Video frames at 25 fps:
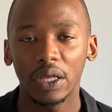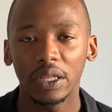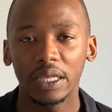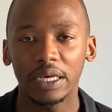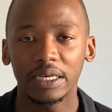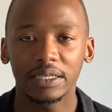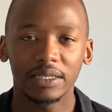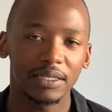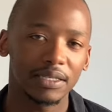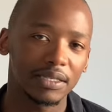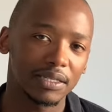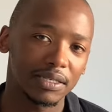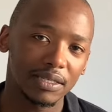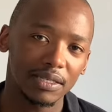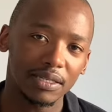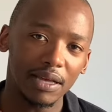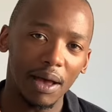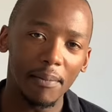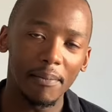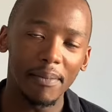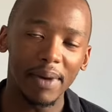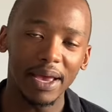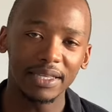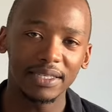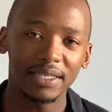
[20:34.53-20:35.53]
there's
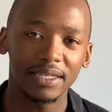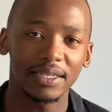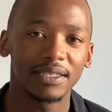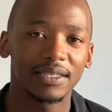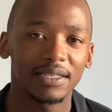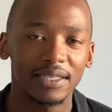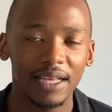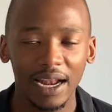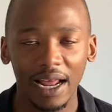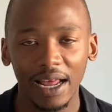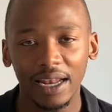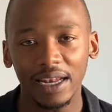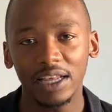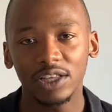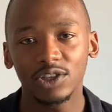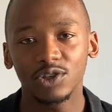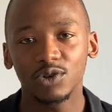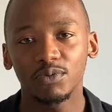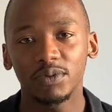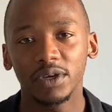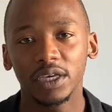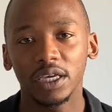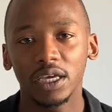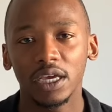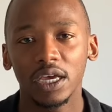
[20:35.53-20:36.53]
some maintenance that I need
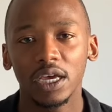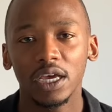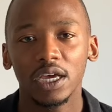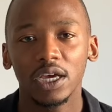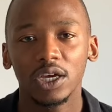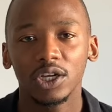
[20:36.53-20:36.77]
to be